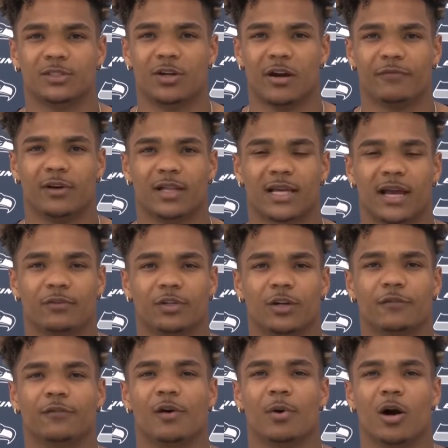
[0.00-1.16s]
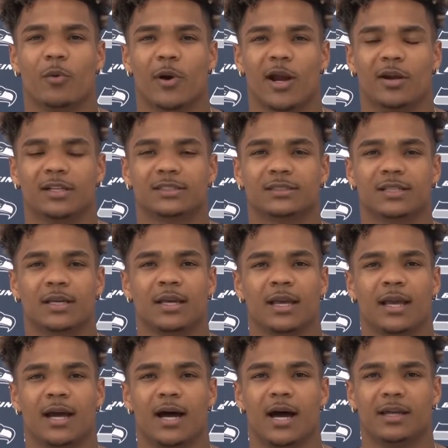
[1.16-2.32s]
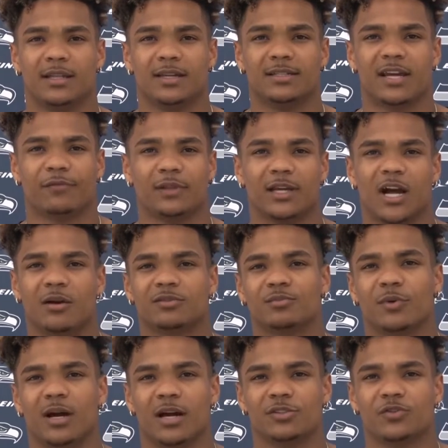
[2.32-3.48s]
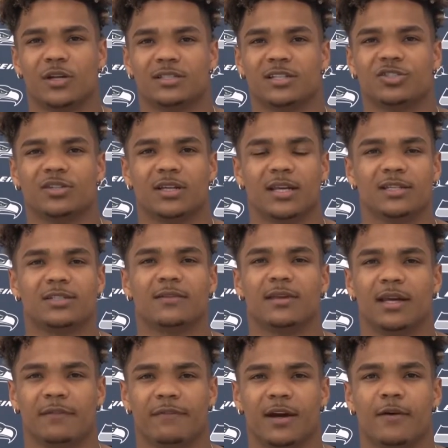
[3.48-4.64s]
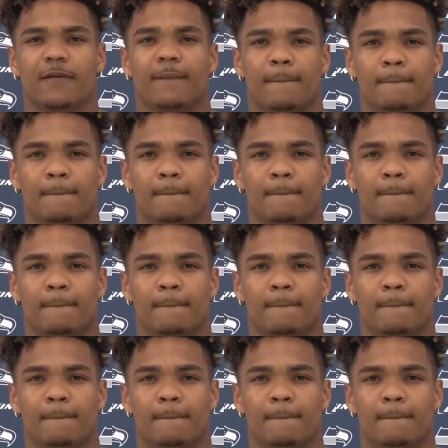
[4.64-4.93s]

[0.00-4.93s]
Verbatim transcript: You know, I feel like I have a good football awareness, and it definitely helps transitioning into the NFL.